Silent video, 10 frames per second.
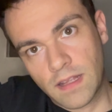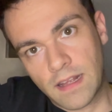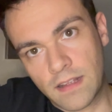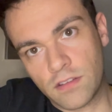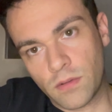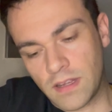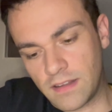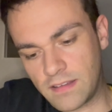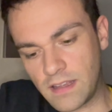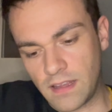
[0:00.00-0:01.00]
As you can
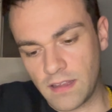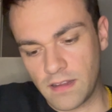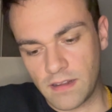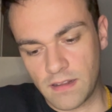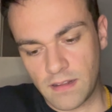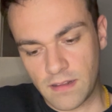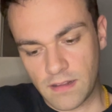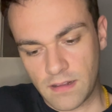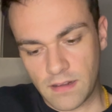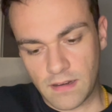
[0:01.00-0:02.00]
see.
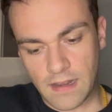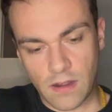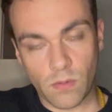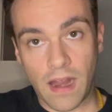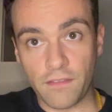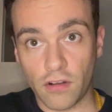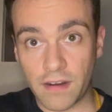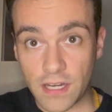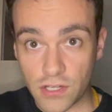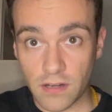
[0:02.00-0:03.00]
Now, I've
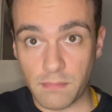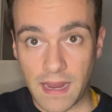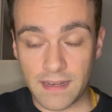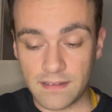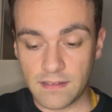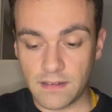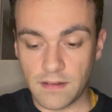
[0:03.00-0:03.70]
already done mine,